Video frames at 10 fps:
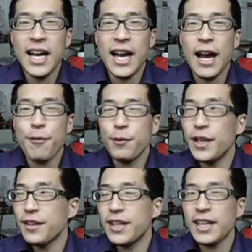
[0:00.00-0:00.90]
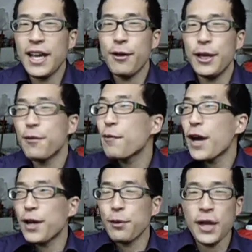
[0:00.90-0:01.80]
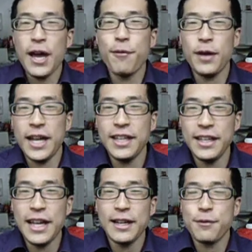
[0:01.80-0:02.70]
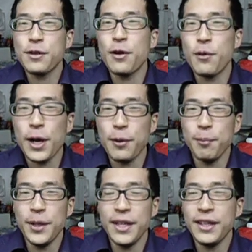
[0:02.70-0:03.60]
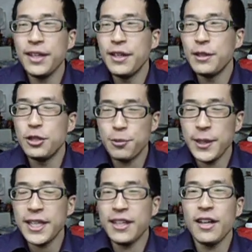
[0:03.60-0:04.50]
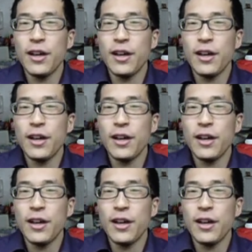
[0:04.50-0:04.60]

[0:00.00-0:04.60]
I feel that if I don't have any natives around me to speak it